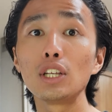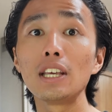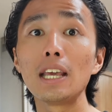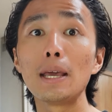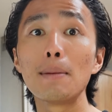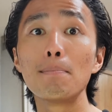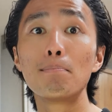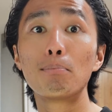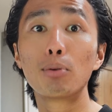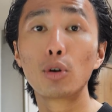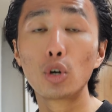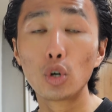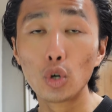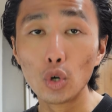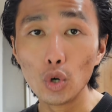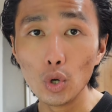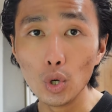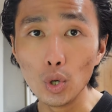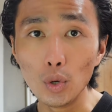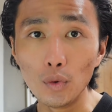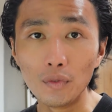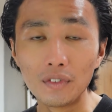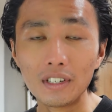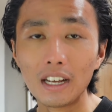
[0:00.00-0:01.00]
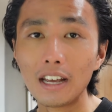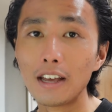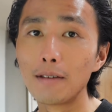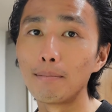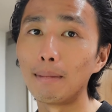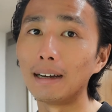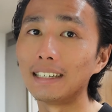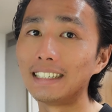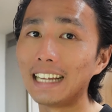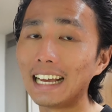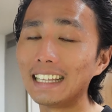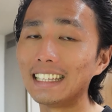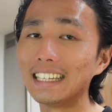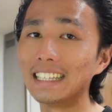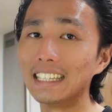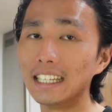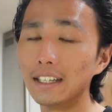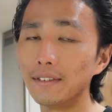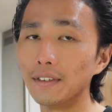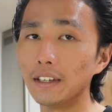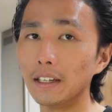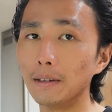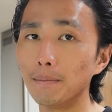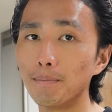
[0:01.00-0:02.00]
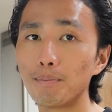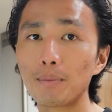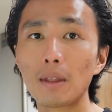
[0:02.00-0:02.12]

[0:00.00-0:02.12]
improved my daily living.